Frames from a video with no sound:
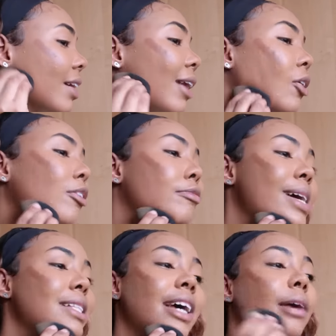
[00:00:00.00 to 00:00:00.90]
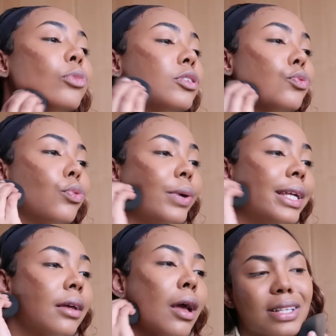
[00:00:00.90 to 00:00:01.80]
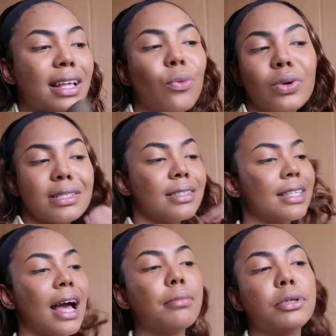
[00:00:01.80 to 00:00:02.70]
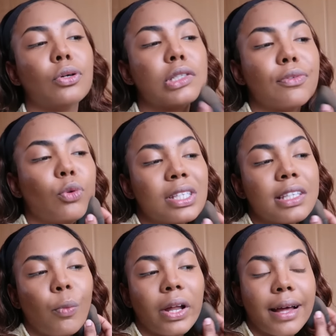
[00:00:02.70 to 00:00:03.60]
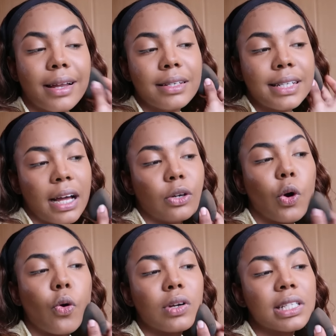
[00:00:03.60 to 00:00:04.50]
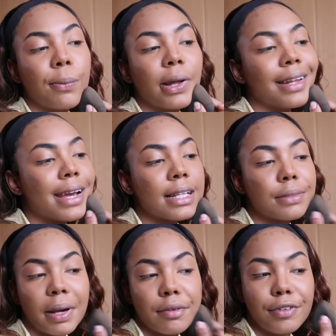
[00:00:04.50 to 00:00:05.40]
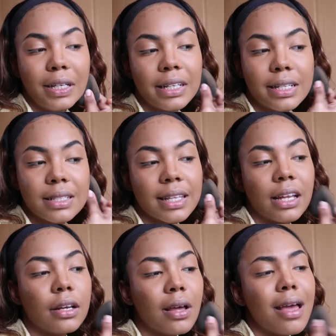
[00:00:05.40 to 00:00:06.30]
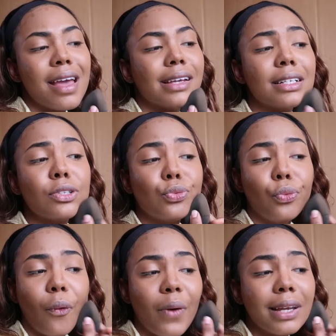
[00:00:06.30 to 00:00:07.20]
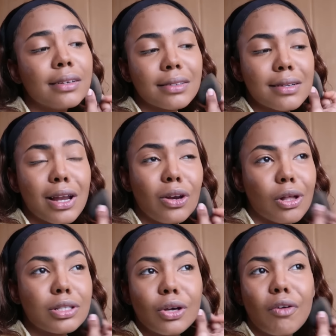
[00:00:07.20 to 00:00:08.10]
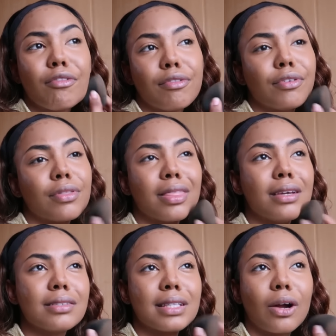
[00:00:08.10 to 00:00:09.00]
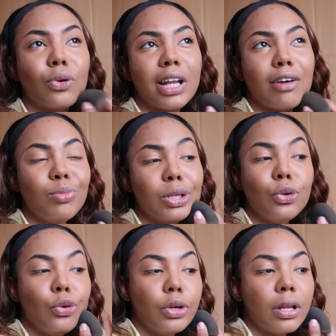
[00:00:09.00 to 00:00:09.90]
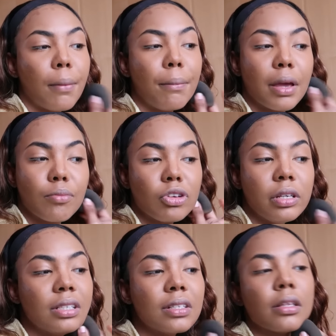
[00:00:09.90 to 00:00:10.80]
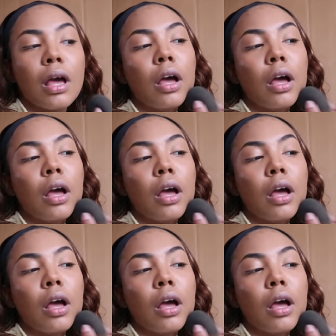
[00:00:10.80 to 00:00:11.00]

a lot of my time was ruined because I was sad because of what someone had done or someone hurt my feelings, and it just ruined a lot of things that could have been good memories.